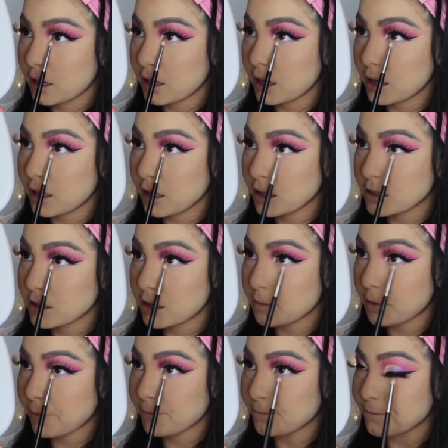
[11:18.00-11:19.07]
It gets in
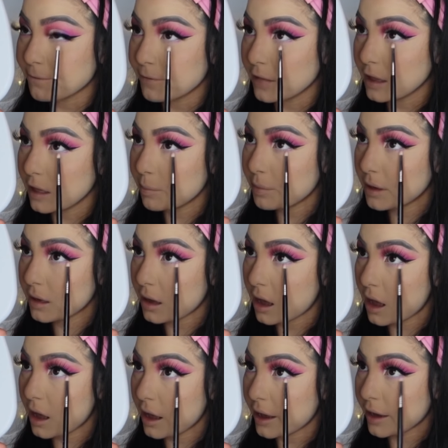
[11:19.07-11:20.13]
my flipping
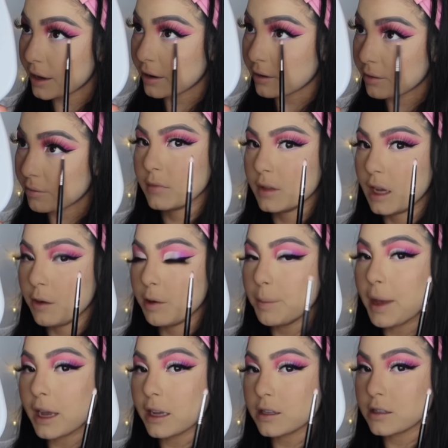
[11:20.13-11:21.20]
eye. I went
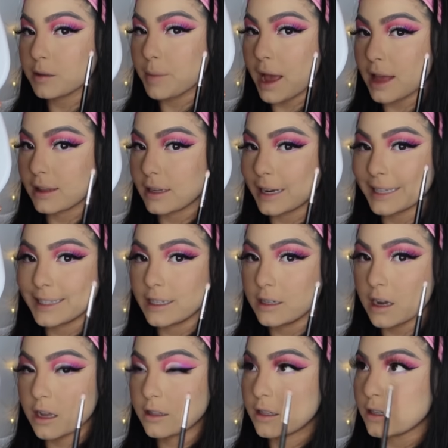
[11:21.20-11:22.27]
back into the palette. I did
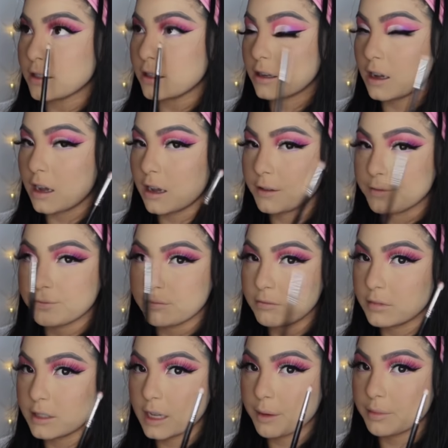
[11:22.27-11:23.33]
not dust it off.
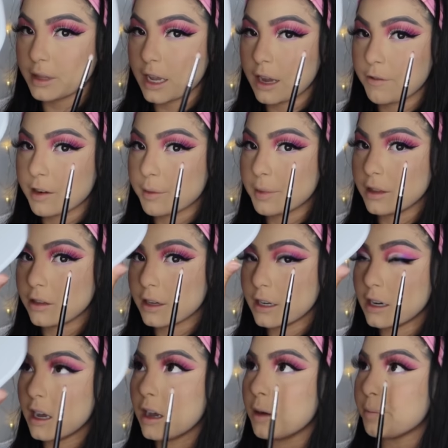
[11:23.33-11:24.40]
Same thing, we're gonna be
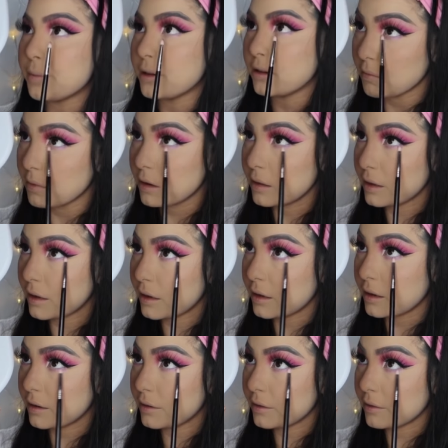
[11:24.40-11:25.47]
looking up. And
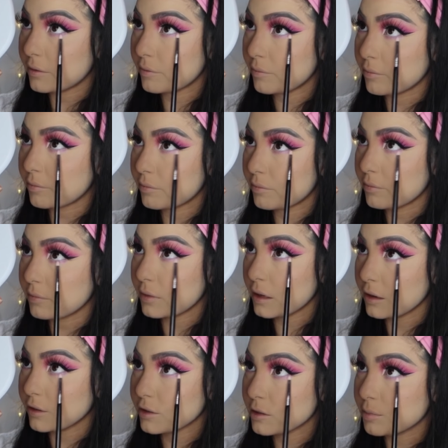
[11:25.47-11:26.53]
then, yeah,
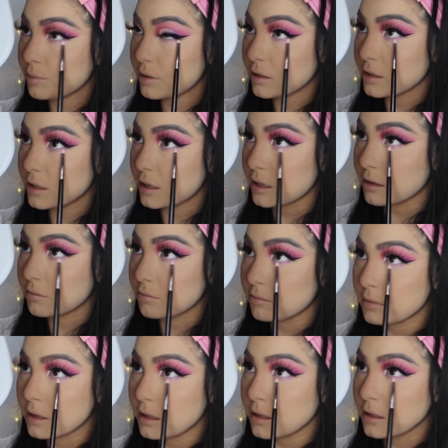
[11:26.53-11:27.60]
you're just building it.
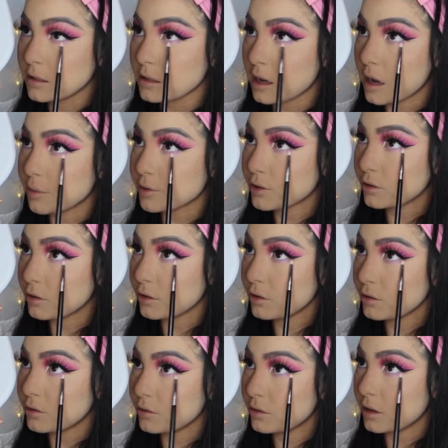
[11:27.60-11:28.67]
And this is optional. You
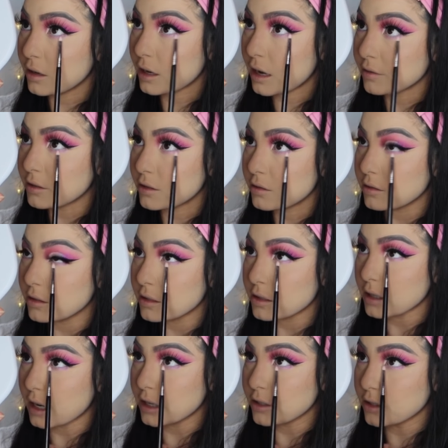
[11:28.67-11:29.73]
do not have to do this.
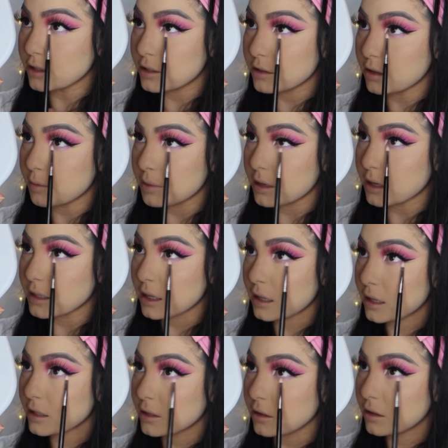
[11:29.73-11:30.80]
I just do it because I
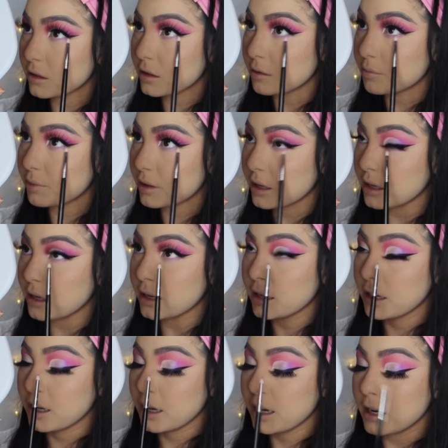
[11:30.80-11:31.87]
like to look complete.
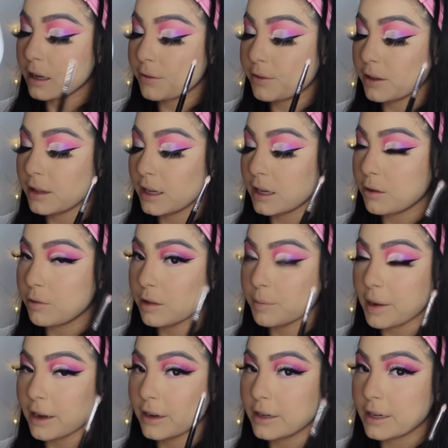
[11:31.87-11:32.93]
And I feel like with
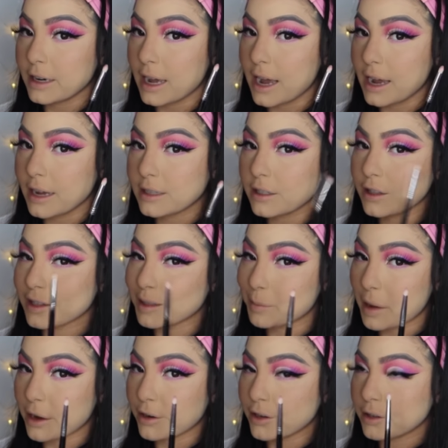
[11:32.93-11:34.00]
my hooded eyes, it looks
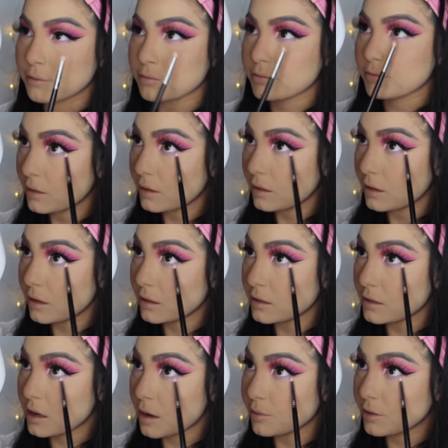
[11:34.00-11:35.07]
better. Again, this
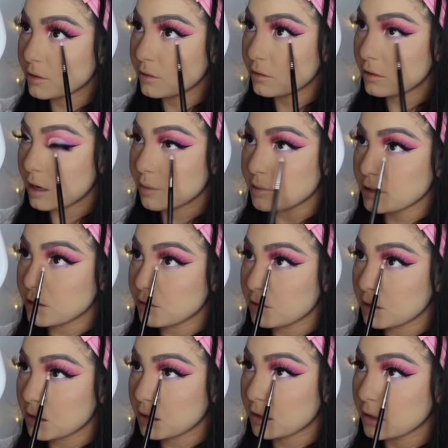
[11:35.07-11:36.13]
is optional. I'm just
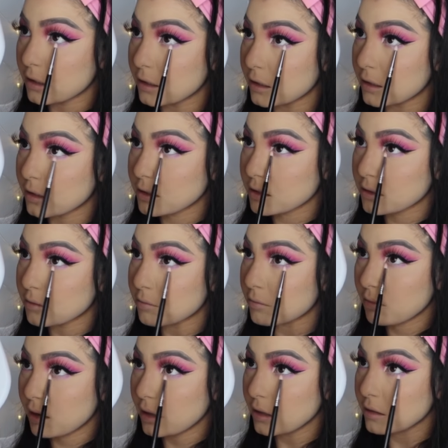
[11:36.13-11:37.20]
doing it because
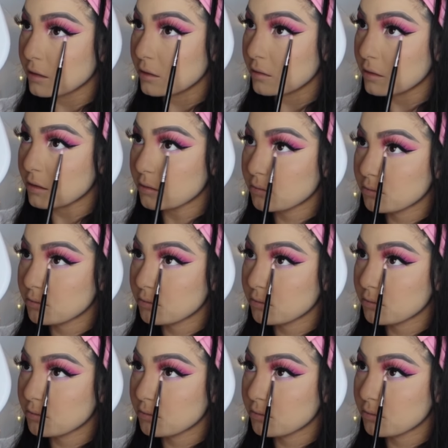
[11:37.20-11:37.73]
I like to do it.